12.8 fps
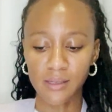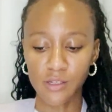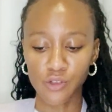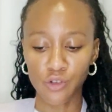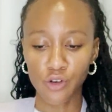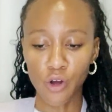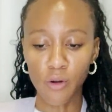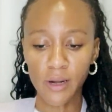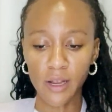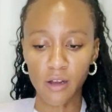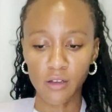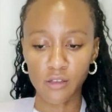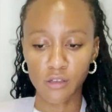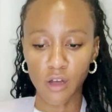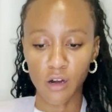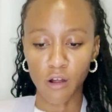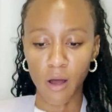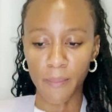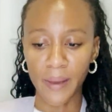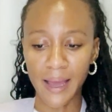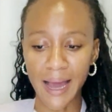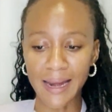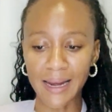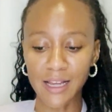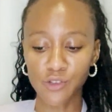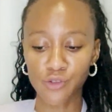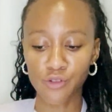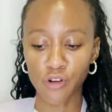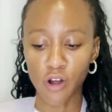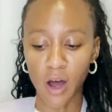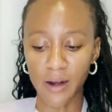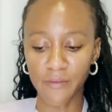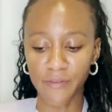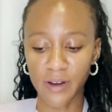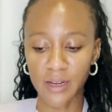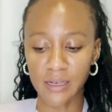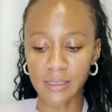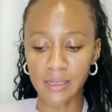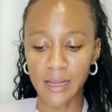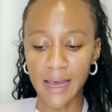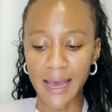you don't click on start copying unless you're confident